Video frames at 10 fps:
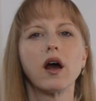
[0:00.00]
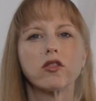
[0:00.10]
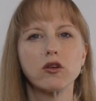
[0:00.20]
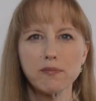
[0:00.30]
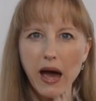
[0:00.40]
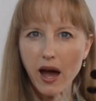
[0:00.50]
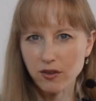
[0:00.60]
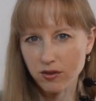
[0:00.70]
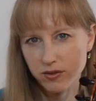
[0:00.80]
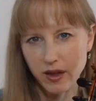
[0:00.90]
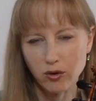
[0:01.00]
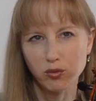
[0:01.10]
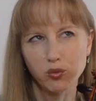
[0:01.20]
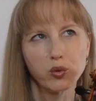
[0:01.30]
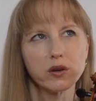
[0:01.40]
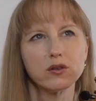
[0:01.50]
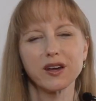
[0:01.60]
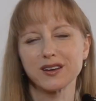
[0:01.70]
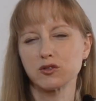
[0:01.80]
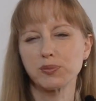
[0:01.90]
The math that would
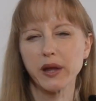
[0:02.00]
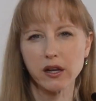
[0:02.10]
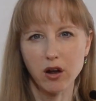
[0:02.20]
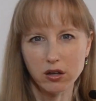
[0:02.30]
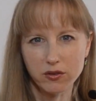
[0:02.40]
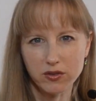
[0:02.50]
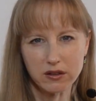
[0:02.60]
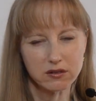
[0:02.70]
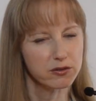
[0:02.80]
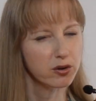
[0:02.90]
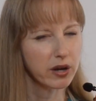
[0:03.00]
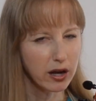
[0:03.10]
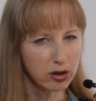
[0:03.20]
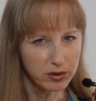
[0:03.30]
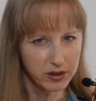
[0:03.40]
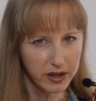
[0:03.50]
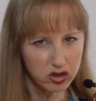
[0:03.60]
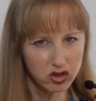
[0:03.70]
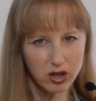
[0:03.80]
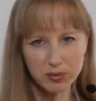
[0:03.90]
explain all of these different angle
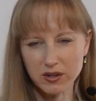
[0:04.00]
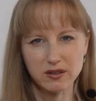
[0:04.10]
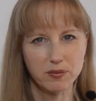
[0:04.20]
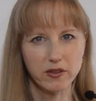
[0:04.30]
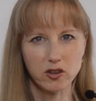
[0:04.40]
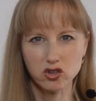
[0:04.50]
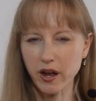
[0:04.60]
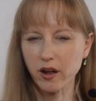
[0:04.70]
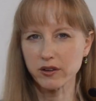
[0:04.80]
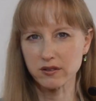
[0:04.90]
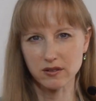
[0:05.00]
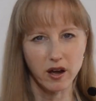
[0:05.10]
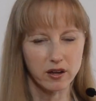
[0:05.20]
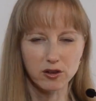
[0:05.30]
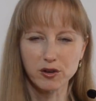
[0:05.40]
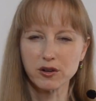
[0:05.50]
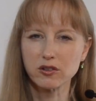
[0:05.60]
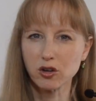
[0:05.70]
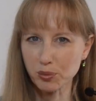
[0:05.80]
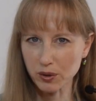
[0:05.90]
relationships is something the child is not going to learn
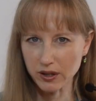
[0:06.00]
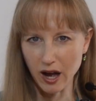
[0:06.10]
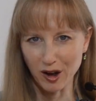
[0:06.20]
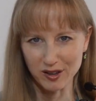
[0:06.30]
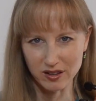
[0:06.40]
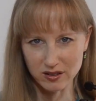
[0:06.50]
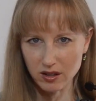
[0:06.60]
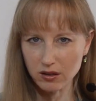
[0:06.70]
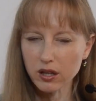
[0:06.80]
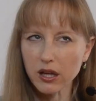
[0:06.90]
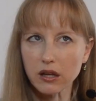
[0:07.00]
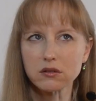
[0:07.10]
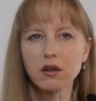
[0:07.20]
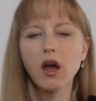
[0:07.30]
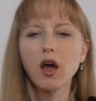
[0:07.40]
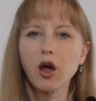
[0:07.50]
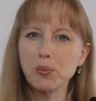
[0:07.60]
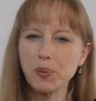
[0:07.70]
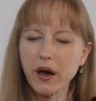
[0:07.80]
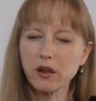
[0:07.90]
until pre-calculus at least,
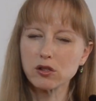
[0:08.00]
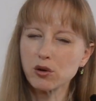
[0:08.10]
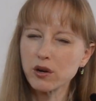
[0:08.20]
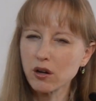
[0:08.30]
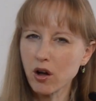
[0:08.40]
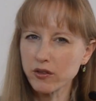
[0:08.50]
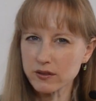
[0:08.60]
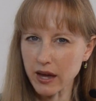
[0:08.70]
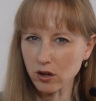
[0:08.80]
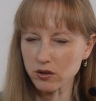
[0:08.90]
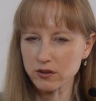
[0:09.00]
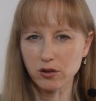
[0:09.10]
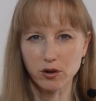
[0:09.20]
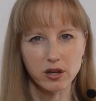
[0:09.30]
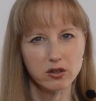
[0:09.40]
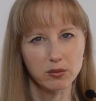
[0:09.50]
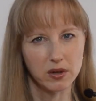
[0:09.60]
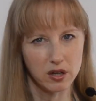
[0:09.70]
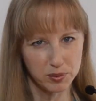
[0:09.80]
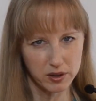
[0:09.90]
but learning all these angles and learning to
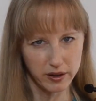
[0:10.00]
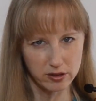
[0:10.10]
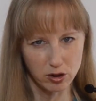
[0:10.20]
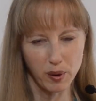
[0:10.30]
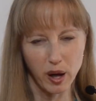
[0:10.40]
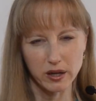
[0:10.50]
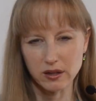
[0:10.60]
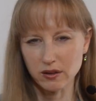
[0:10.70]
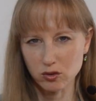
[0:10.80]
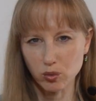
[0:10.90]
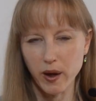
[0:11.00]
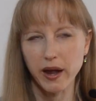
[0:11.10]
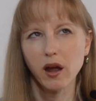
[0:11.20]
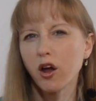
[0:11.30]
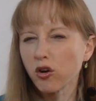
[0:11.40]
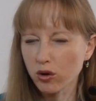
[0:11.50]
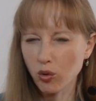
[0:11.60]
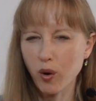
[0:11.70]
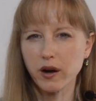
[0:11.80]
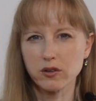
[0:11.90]
manipulate their body in this way
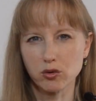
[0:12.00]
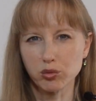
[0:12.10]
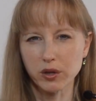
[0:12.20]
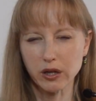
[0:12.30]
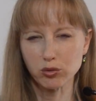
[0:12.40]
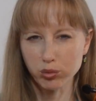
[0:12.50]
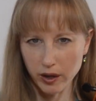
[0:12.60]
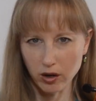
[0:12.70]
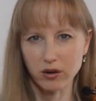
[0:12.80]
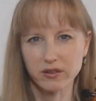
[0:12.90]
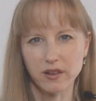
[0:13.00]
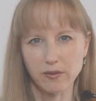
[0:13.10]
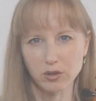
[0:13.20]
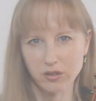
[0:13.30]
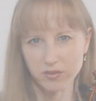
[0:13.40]
requires a really rigorous level of